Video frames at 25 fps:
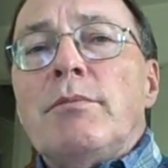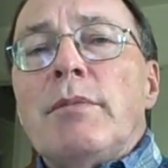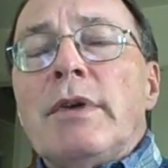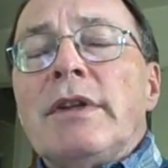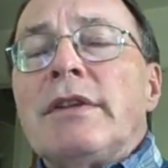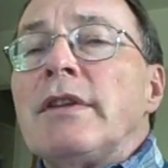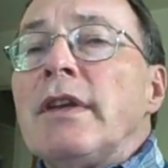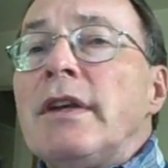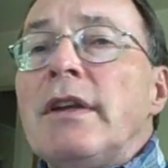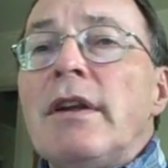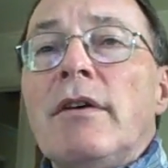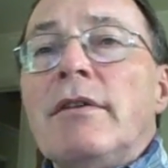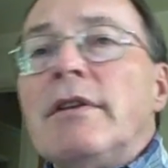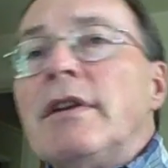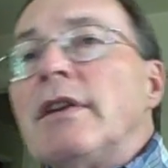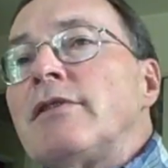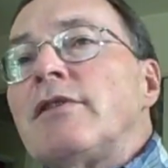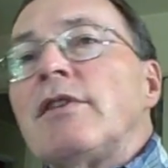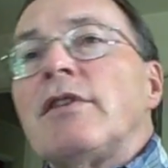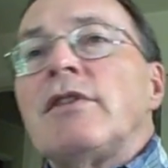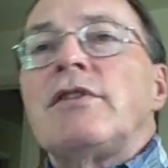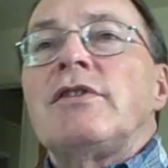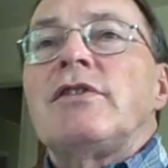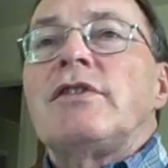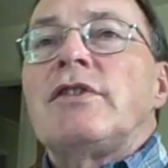but they don't
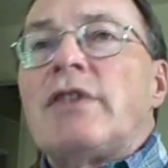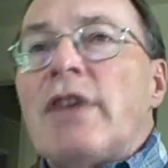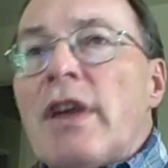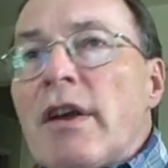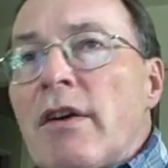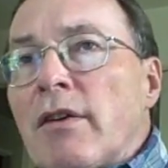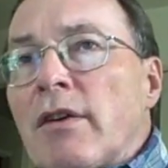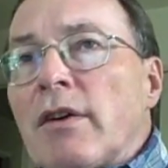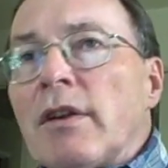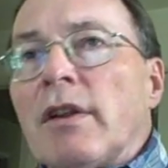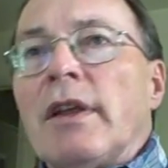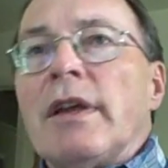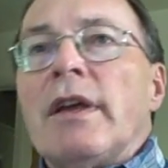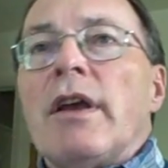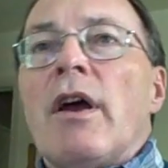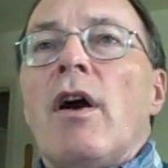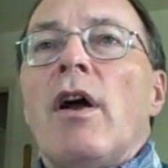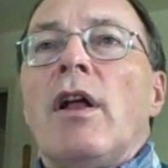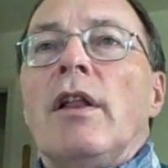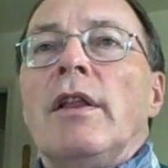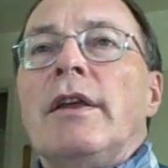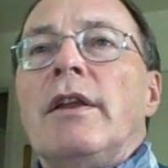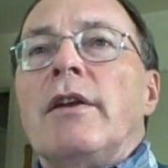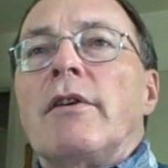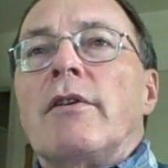necessarily
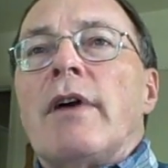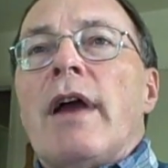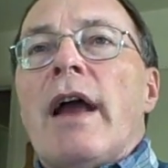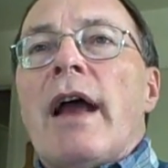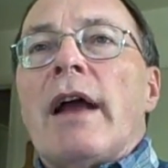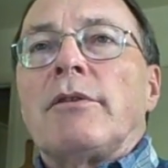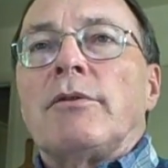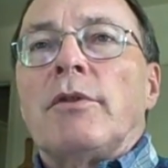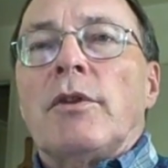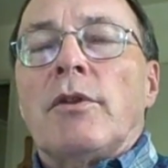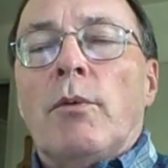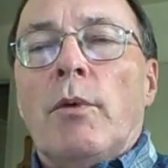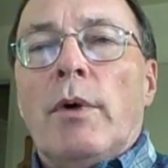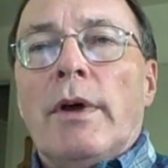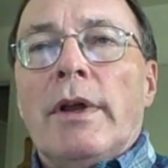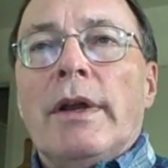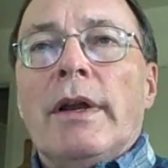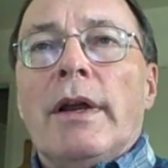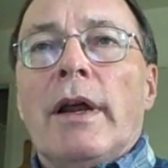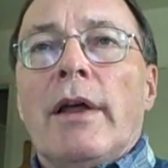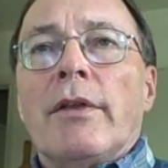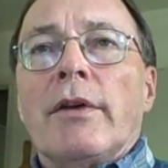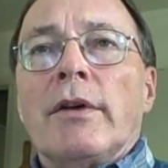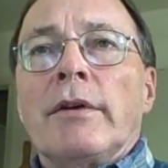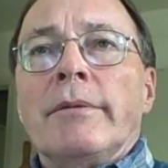all interact with one
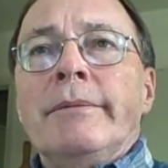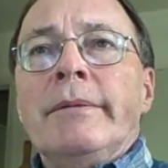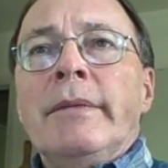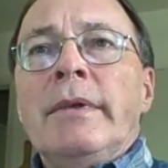another.